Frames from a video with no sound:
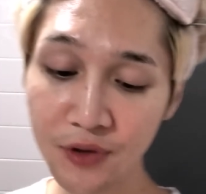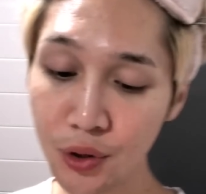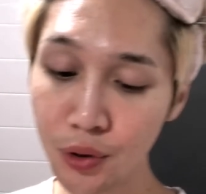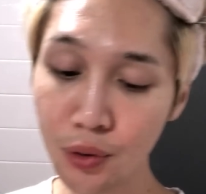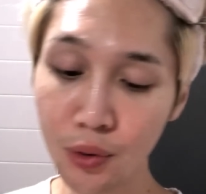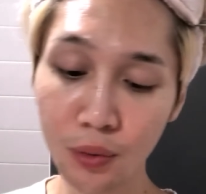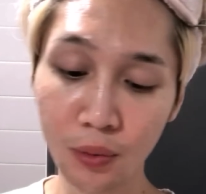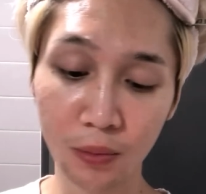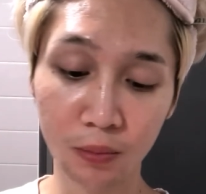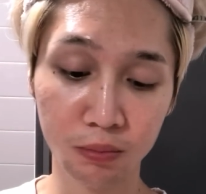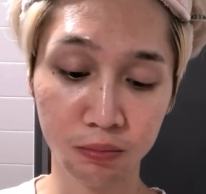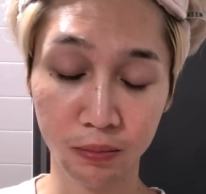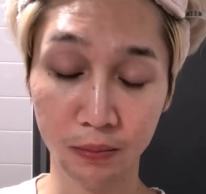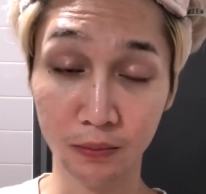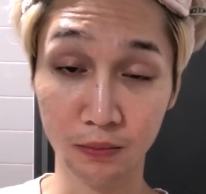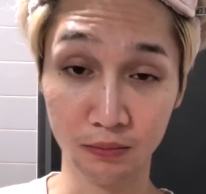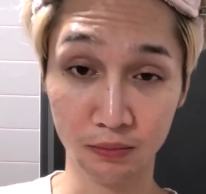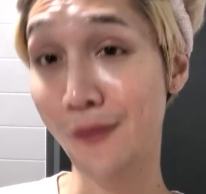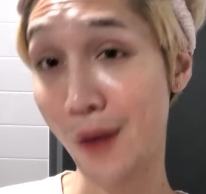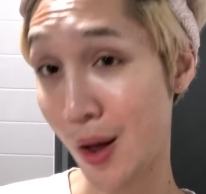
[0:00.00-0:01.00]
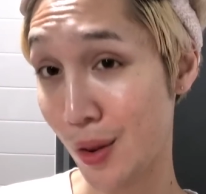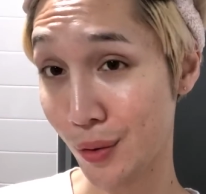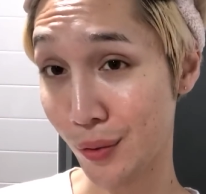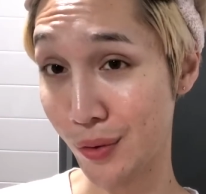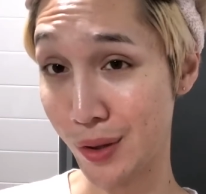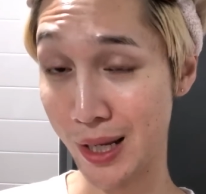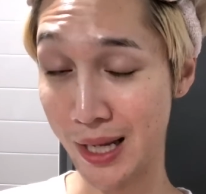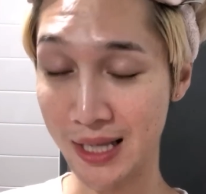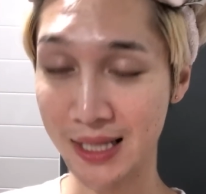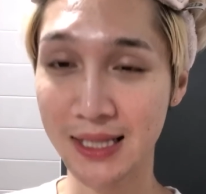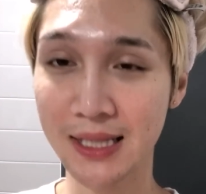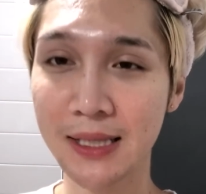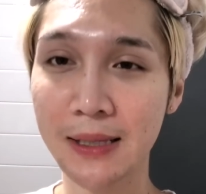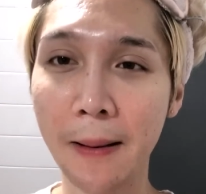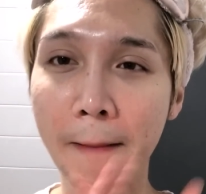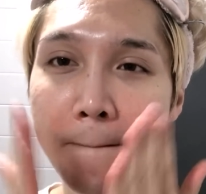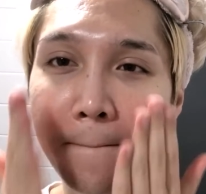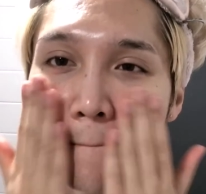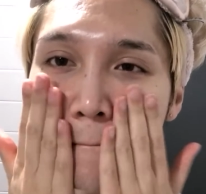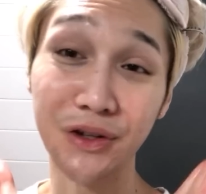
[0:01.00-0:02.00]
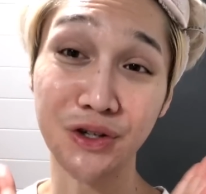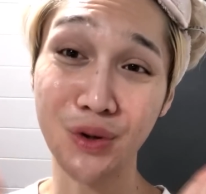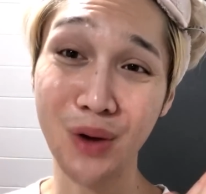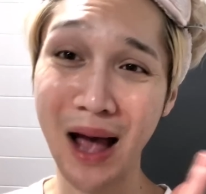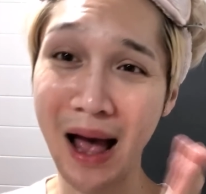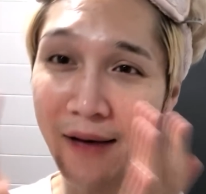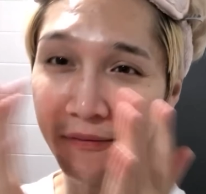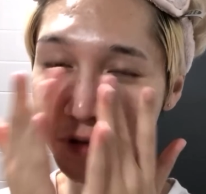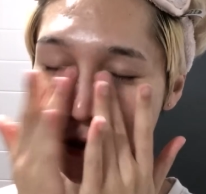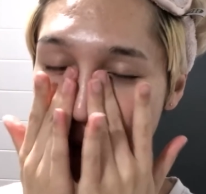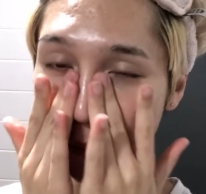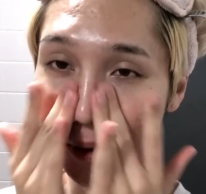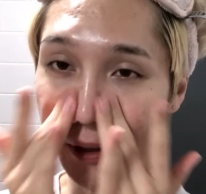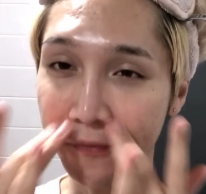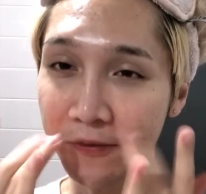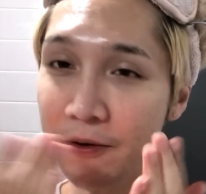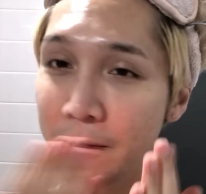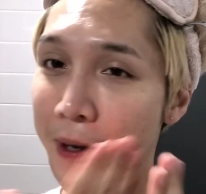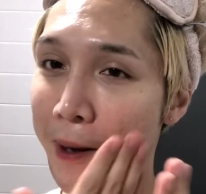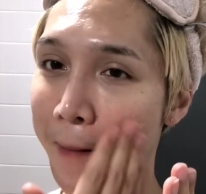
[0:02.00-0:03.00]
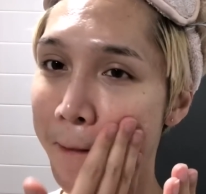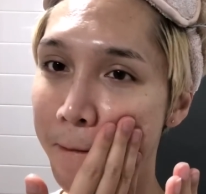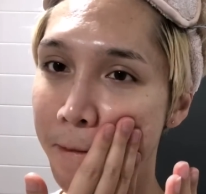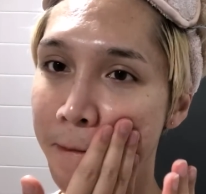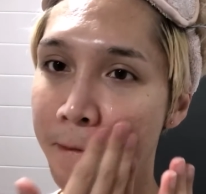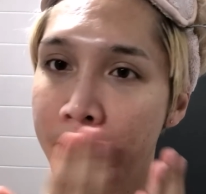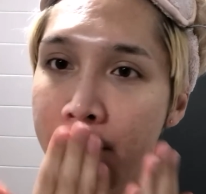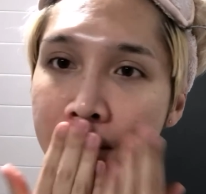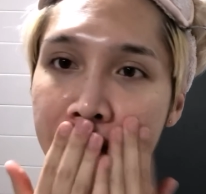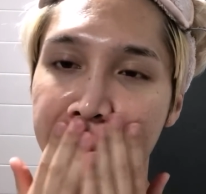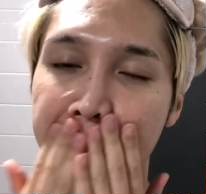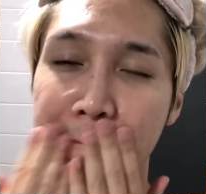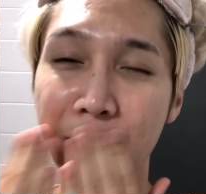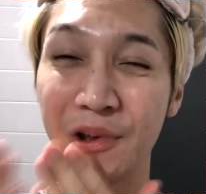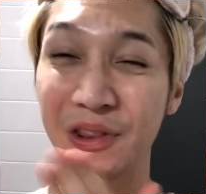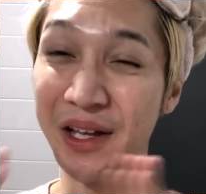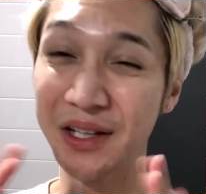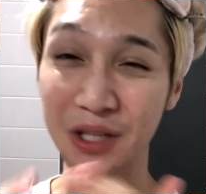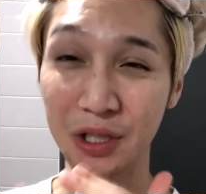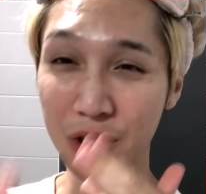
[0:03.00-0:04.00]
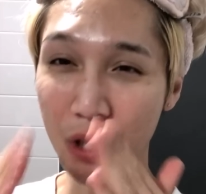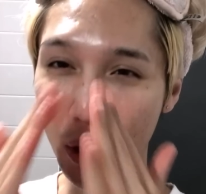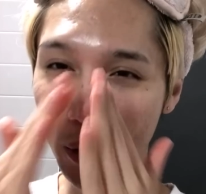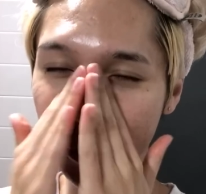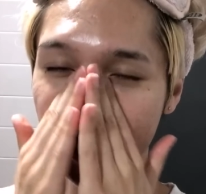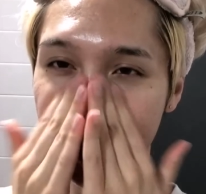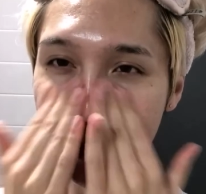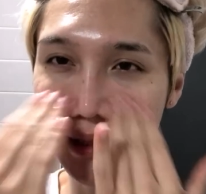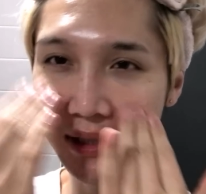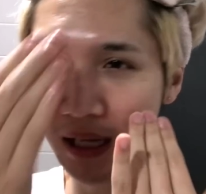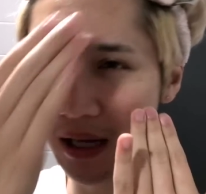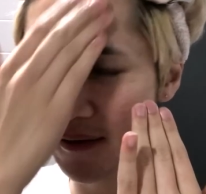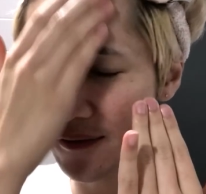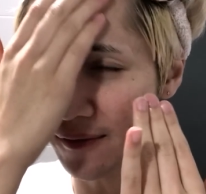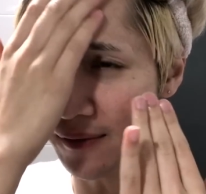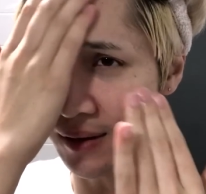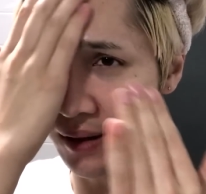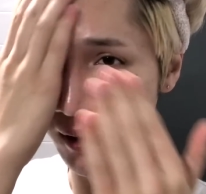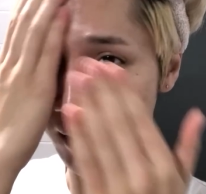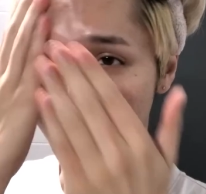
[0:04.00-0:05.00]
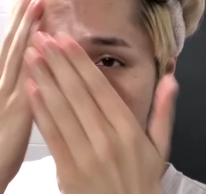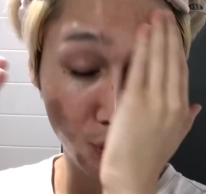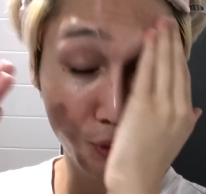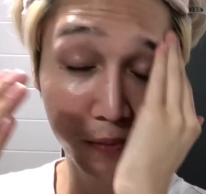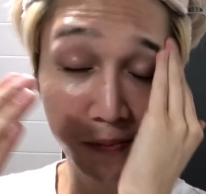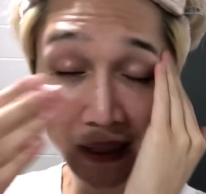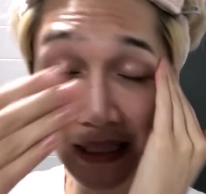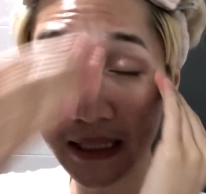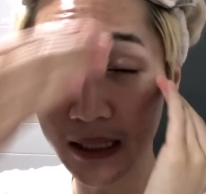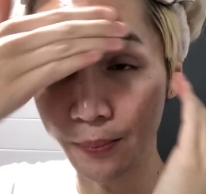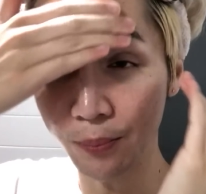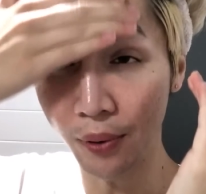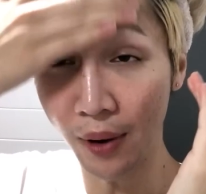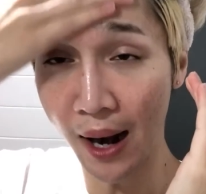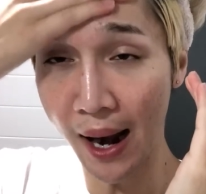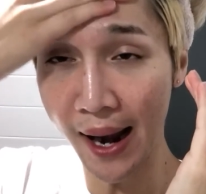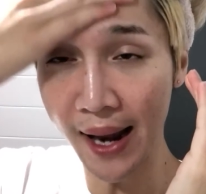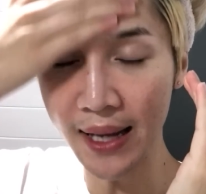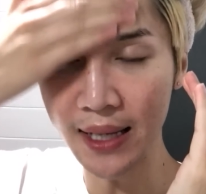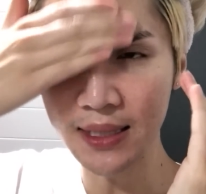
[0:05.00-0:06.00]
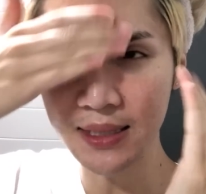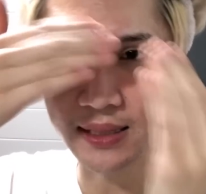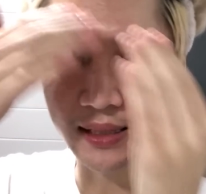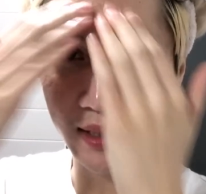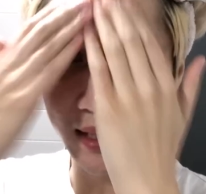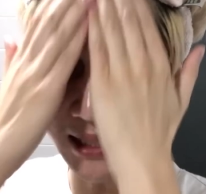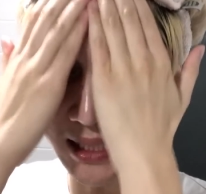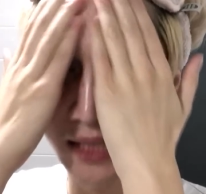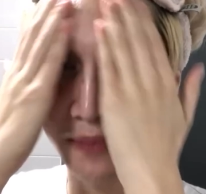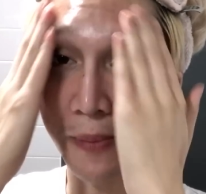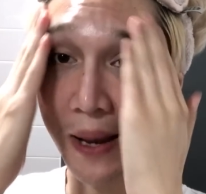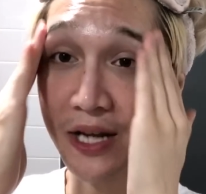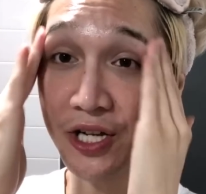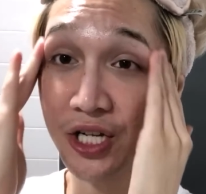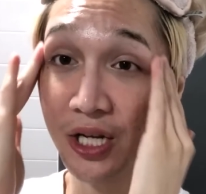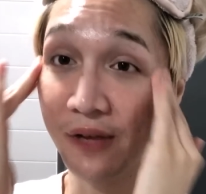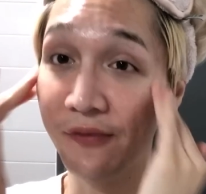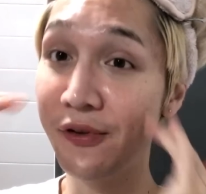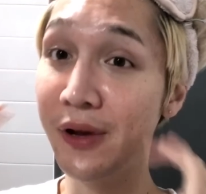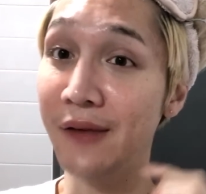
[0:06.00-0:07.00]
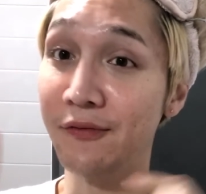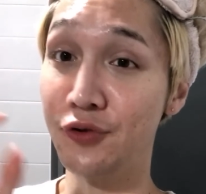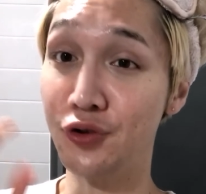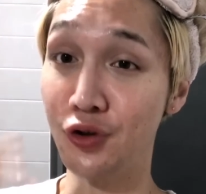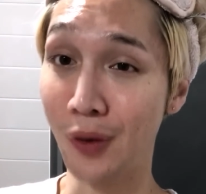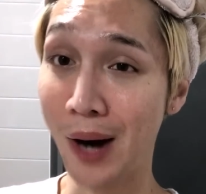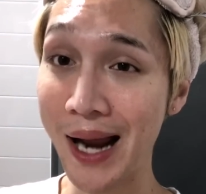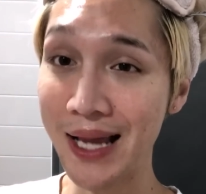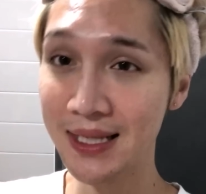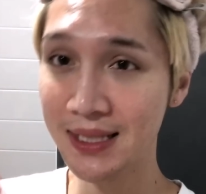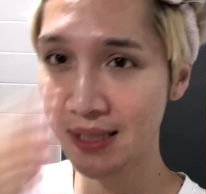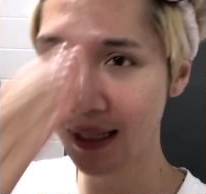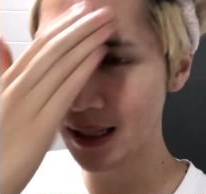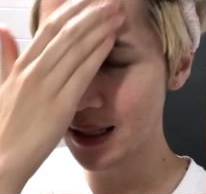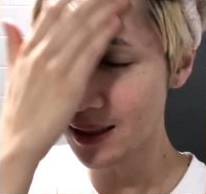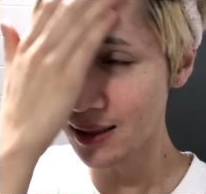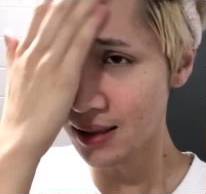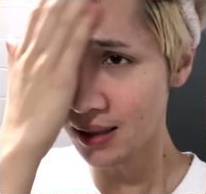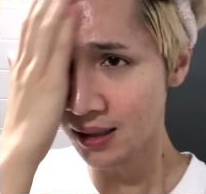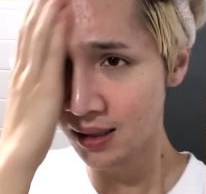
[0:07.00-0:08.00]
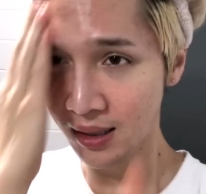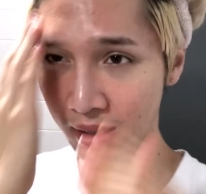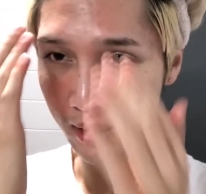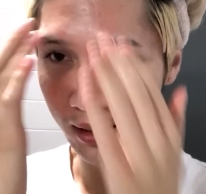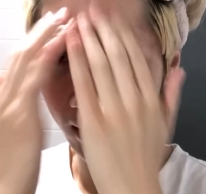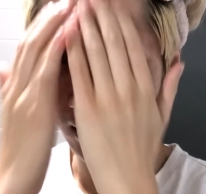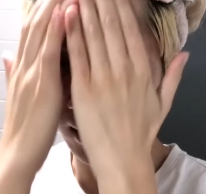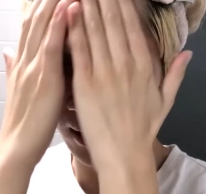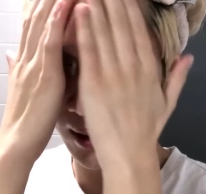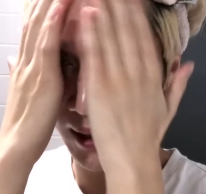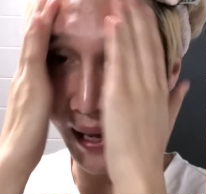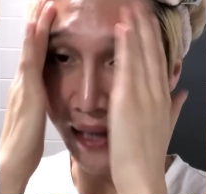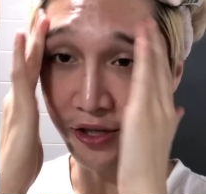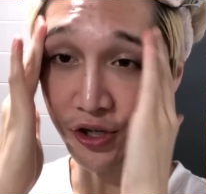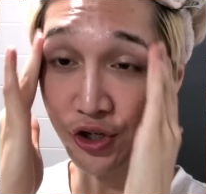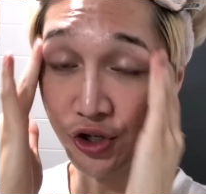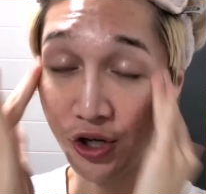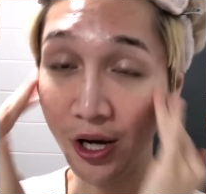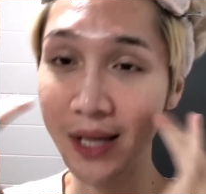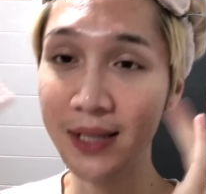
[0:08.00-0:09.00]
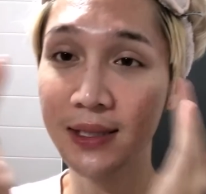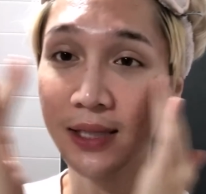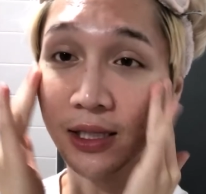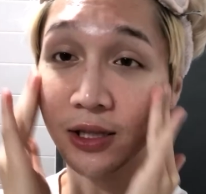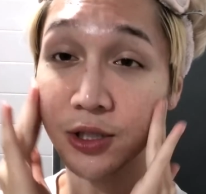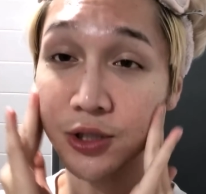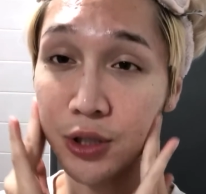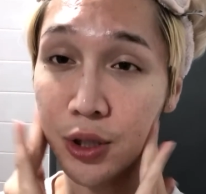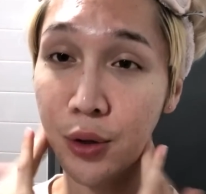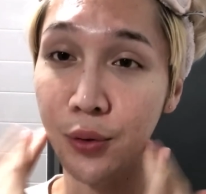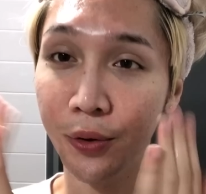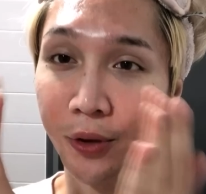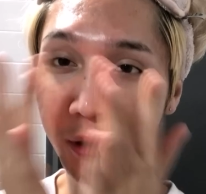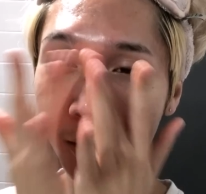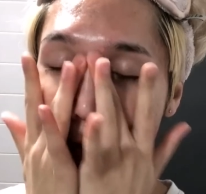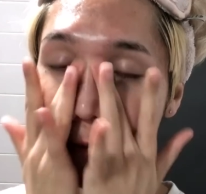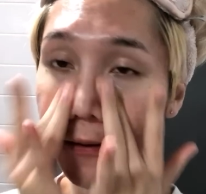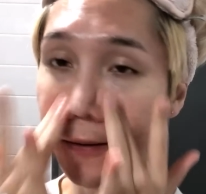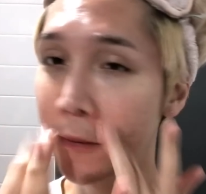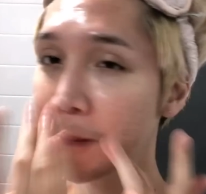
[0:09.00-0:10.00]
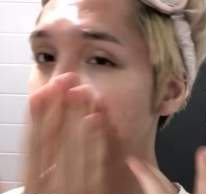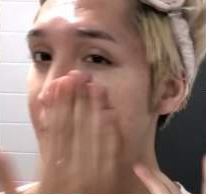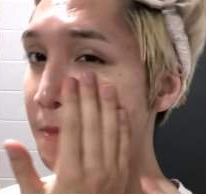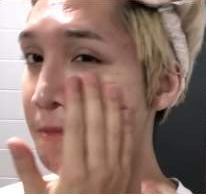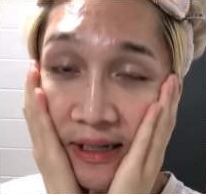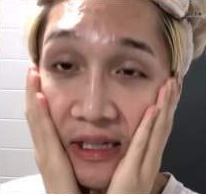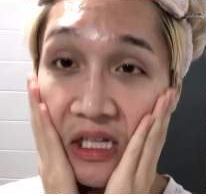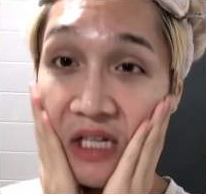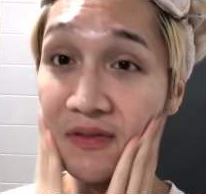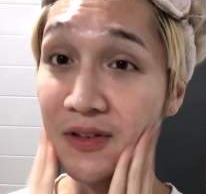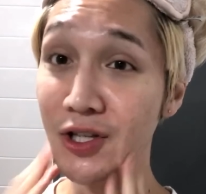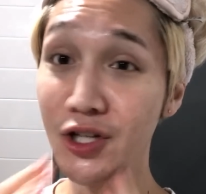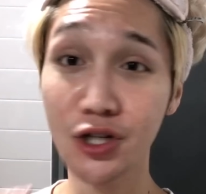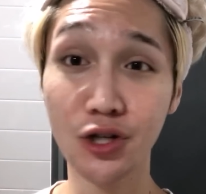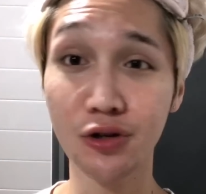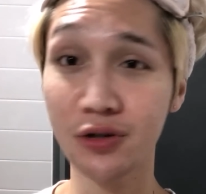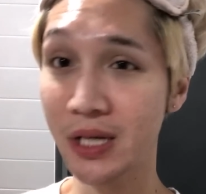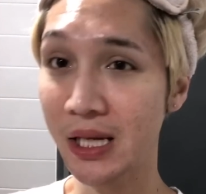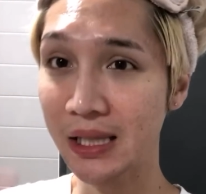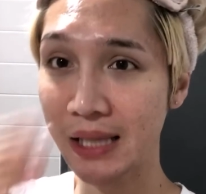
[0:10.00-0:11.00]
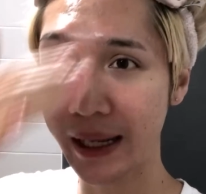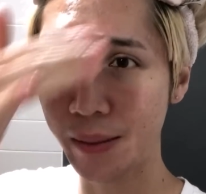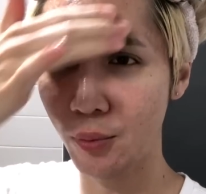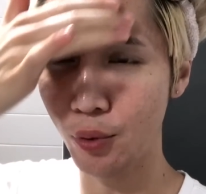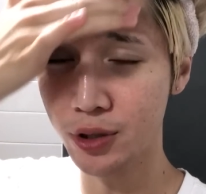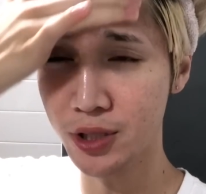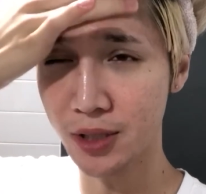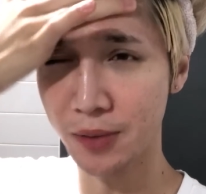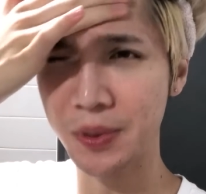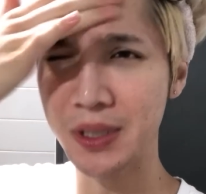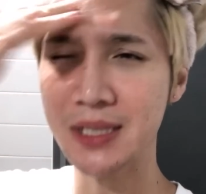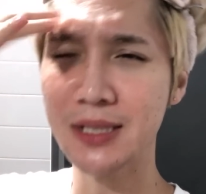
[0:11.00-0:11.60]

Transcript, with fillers: if you follow this, not that you have to, but if you did, with like the toner and stuff, you'd be surprised, especially if you have dry skin, adjust like the toner and even just using a light moisturizer.